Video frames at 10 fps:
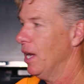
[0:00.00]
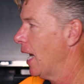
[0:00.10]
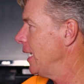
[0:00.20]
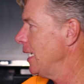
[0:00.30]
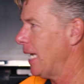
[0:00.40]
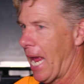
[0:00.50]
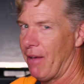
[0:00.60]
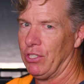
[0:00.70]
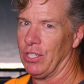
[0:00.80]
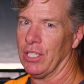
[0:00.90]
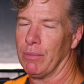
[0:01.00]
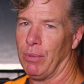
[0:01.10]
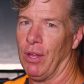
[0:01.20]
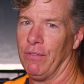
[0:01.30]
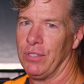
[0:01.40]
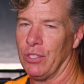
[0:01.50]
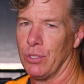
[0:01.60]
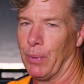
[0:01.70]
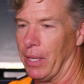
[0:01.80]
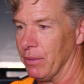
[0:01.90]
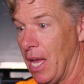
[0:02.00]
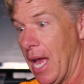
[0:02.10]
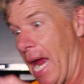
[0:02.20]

I didn't have adjustable offset triple clamps.